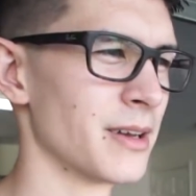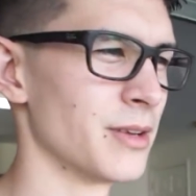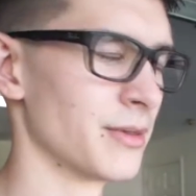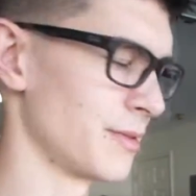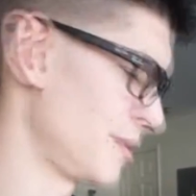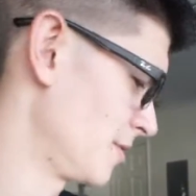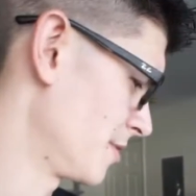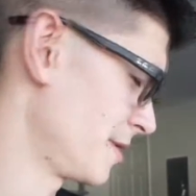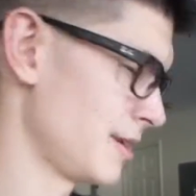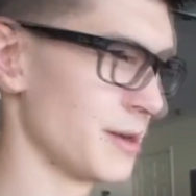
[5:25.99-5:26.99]
You know, you're
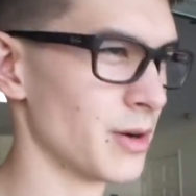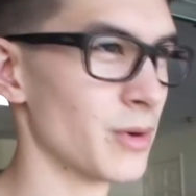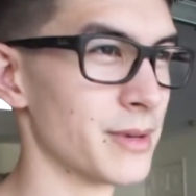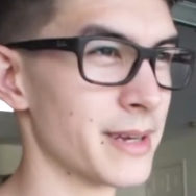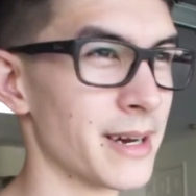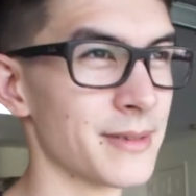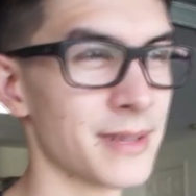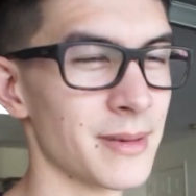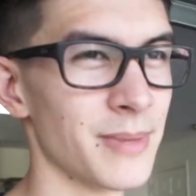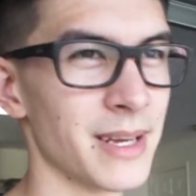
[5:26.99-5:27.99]
already going down to
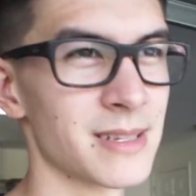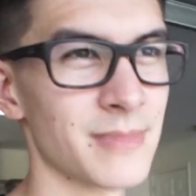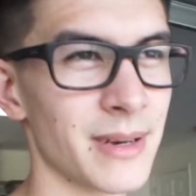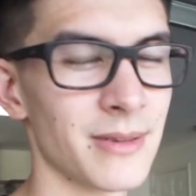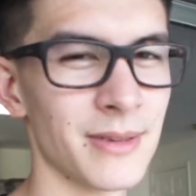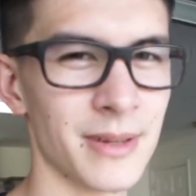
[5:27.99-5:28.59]
the base metal,